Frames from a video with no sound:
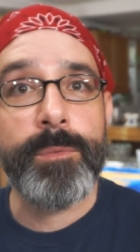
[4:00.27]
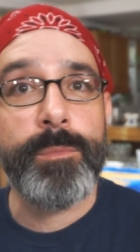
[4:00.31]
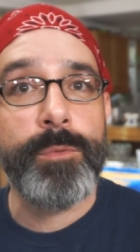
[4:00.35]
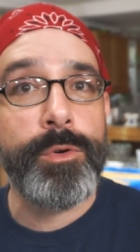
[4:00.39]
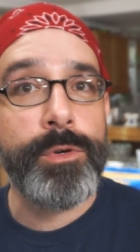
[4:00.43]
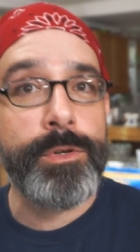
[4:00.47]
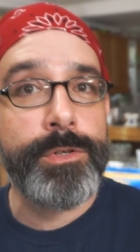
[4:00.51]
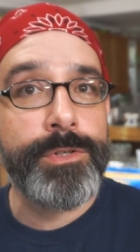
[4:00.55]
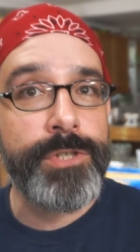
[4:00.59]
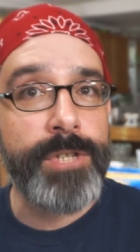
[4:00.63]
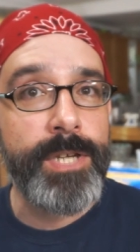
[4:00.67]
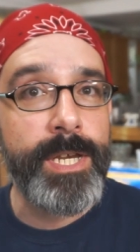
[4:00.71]
the
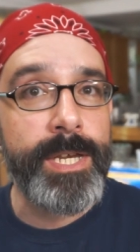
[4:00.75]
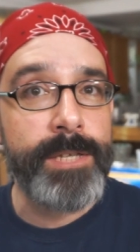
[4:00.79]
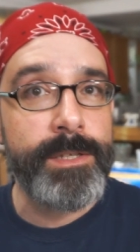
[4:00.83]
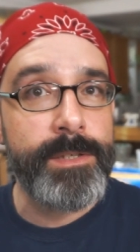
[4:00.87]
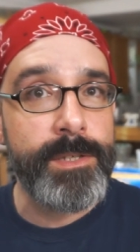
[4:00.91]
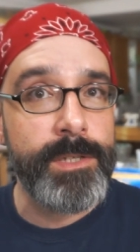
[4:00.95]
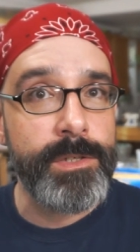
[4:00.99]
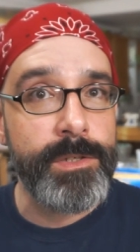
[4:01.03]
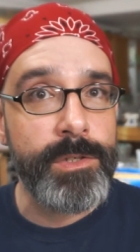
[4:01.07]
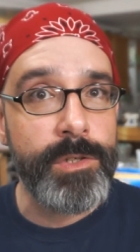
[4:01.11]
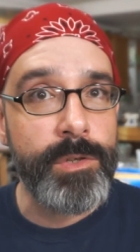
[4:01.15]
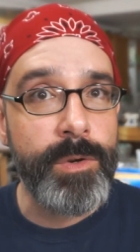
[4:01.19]
more
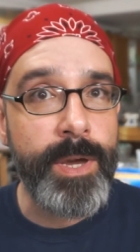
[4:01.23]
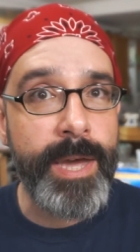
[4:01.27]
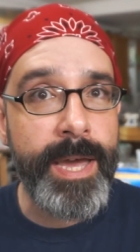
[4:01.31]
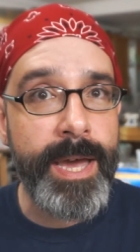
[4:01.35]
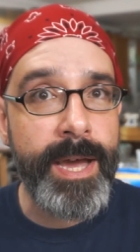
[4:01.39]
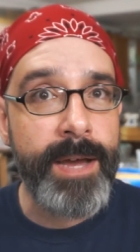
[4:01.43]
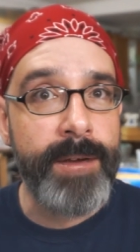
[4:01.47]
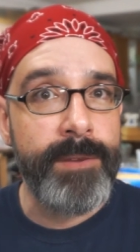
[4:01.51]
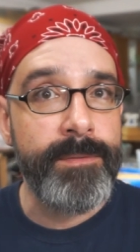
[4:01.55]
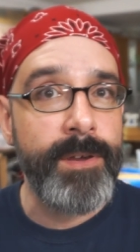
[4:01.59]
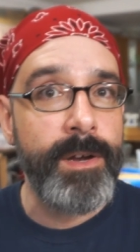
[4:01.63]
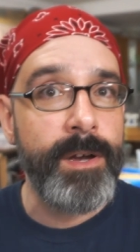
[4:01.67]
chances you
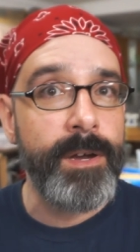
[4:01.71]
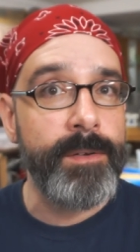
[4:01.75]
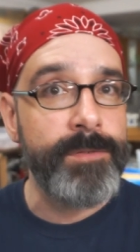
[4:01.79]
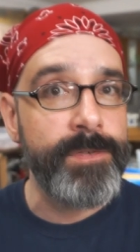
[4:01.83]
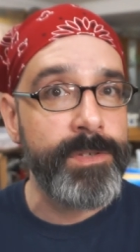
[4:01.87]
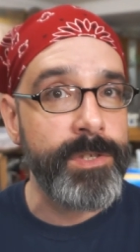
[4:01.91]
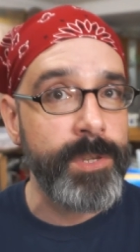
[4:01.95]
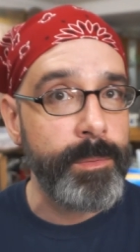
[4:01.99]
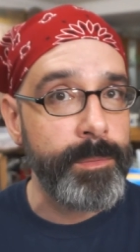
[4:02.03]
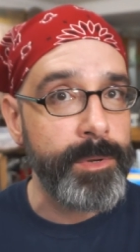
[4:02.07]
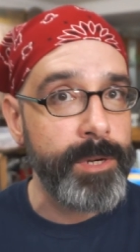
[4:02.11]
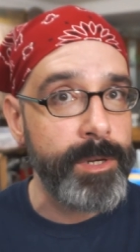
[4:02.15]
have of
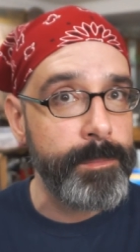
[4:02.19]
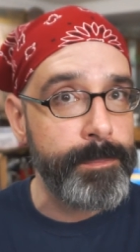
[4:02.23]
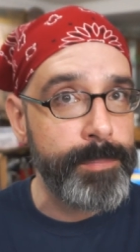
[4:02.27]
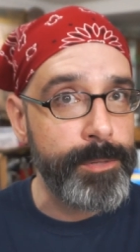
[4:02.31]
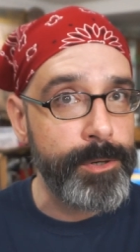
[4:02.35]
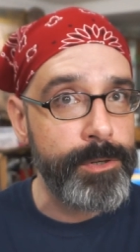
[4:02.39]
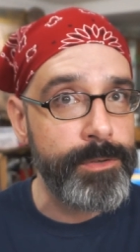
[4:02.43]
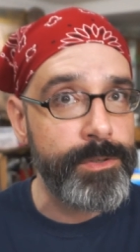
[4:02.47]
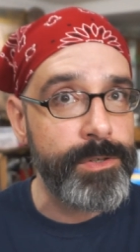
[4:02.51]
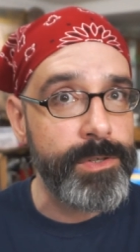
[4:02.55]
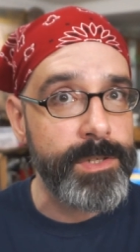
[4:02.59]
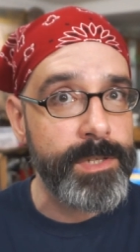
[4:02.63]
somebody
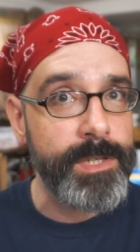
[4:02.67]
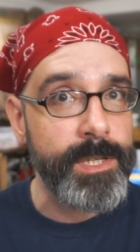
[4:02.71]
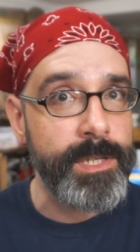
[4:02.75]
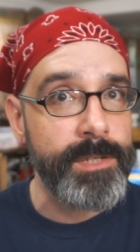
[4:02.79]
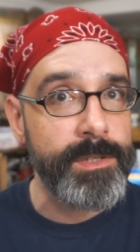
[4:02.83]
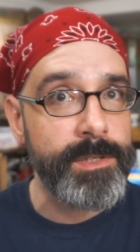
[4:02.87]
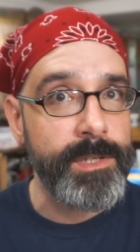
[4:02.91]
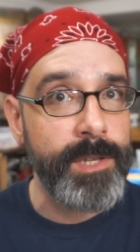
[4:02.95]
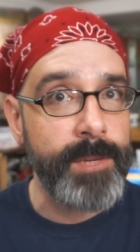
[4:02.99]
purchasing